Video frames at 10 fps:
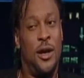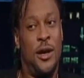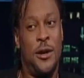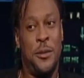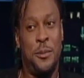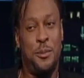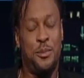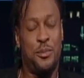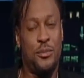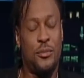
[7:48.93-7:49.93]
Um,
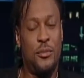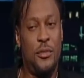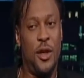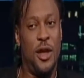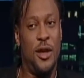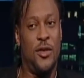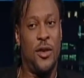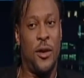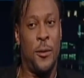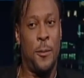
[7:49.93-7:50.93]
it's
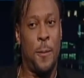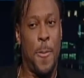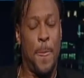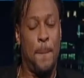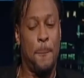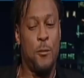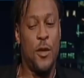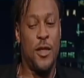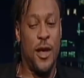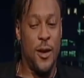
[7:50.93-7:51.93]
um,
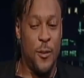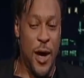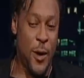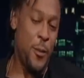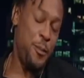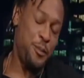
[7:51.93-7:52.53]
the thing about